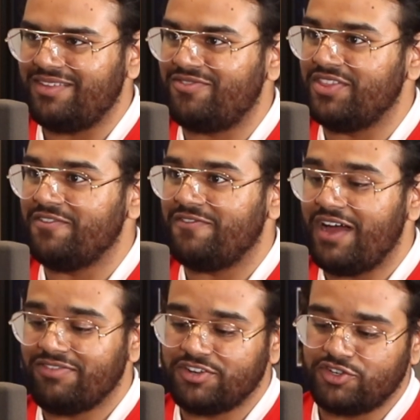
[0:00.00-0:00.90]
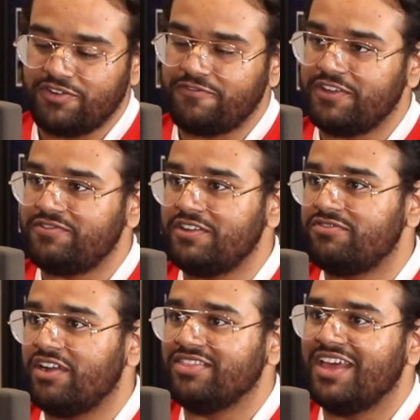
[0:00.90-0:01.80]
For the 550
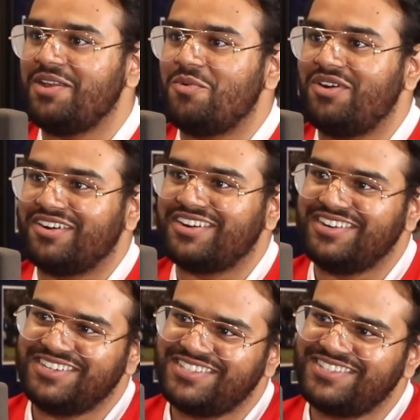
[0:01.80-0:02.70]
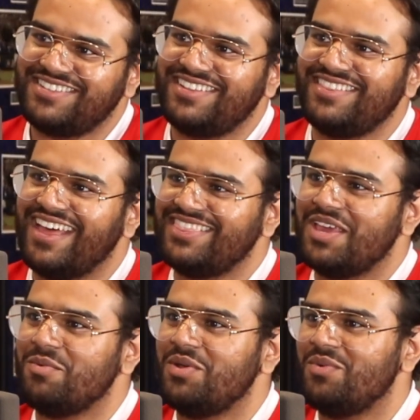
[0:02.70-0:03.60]
frontline workers, that
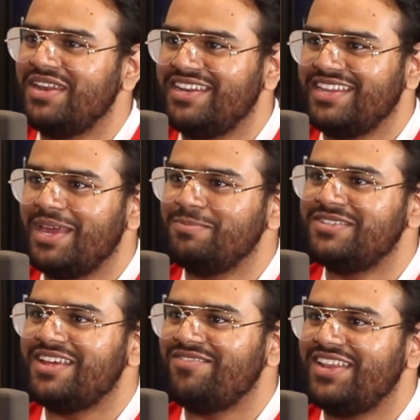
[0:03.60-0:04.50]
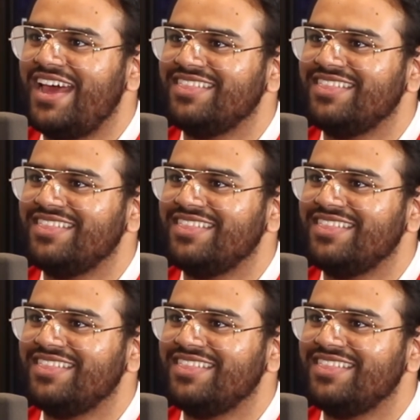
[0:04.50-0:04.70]
they would win in Game 7 at